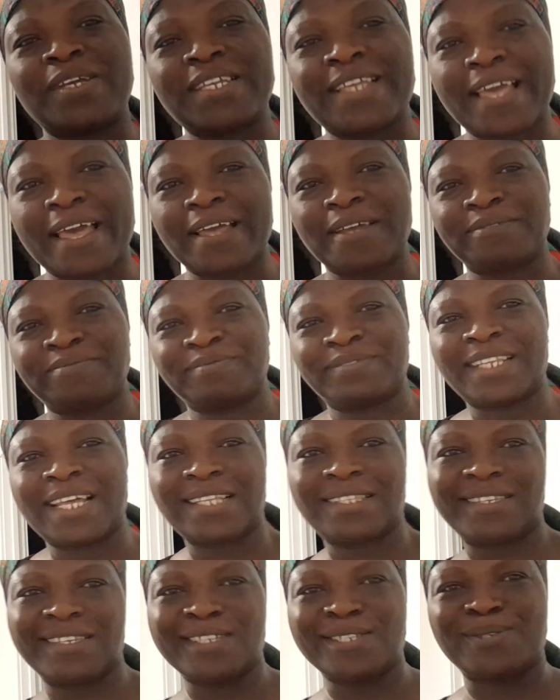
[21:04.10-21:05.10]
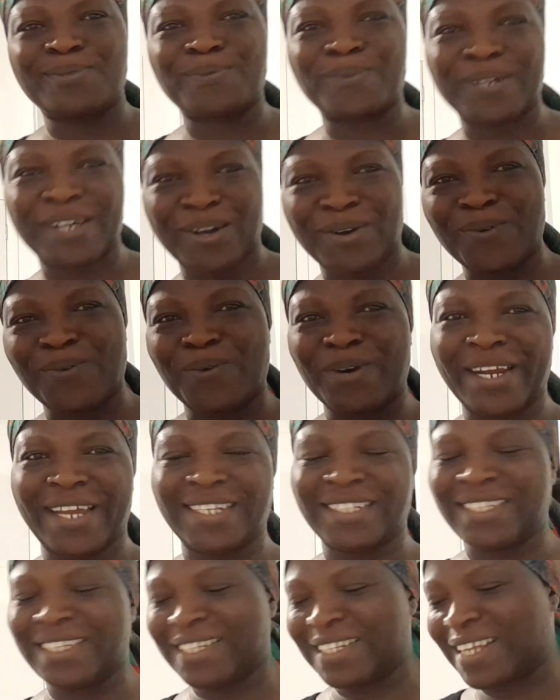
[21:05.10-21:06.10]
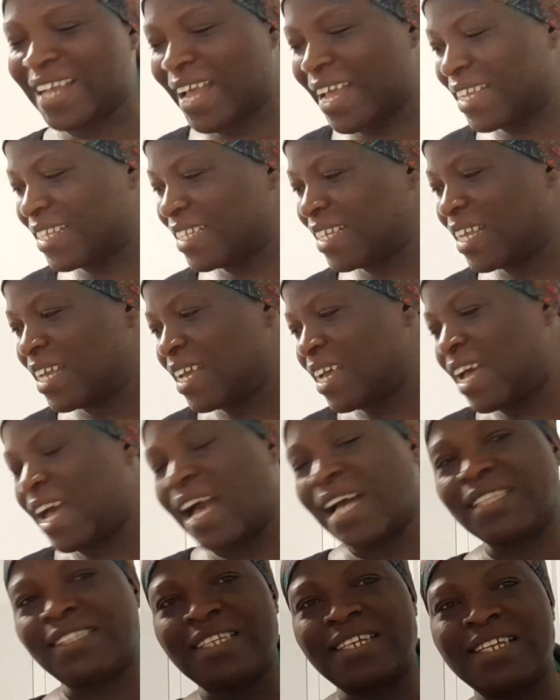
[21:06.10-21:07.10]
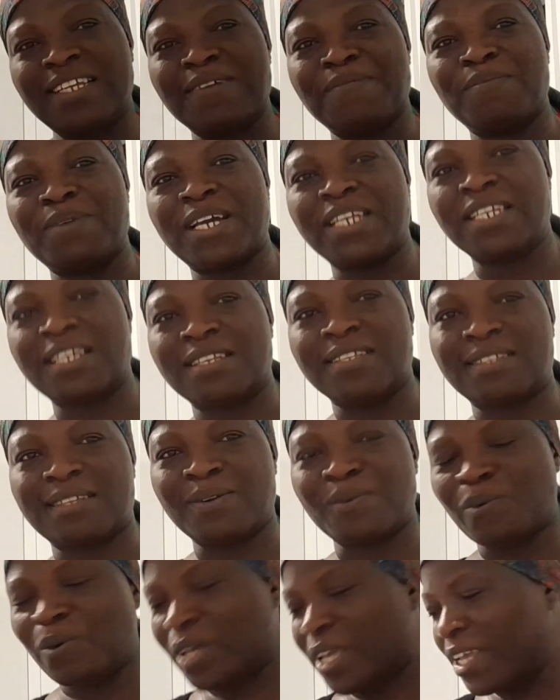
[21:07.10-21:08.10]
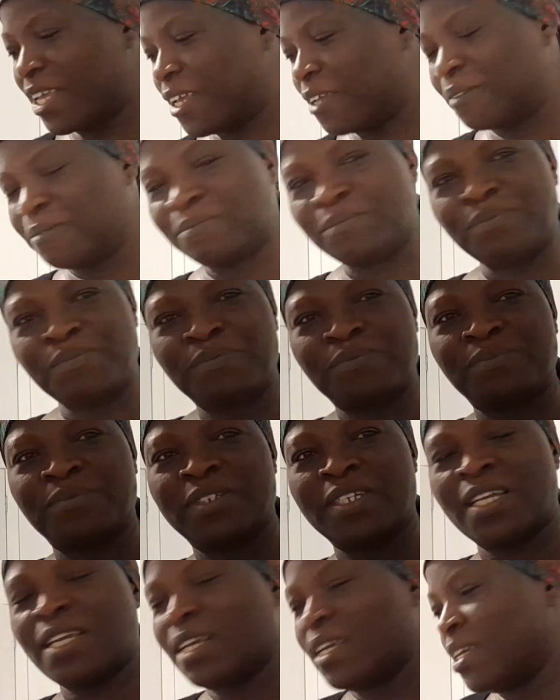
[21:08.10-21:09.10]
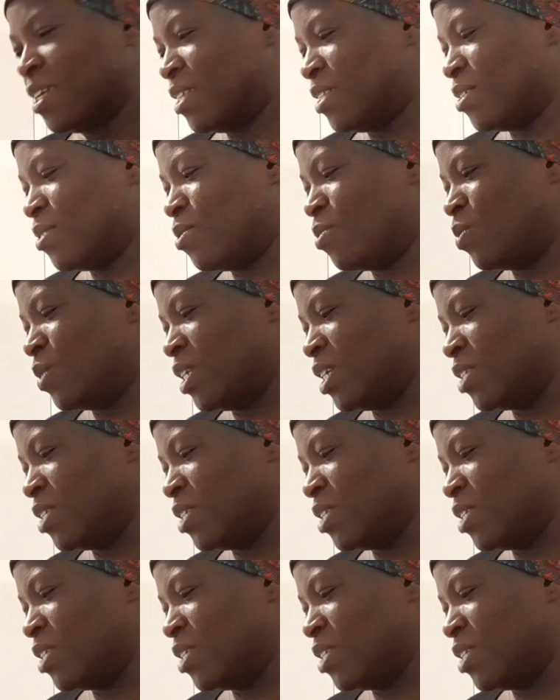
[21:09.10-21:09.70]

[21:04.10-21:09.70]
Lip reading: yeah, that is what I did, guys. I think Imran is awake. So, we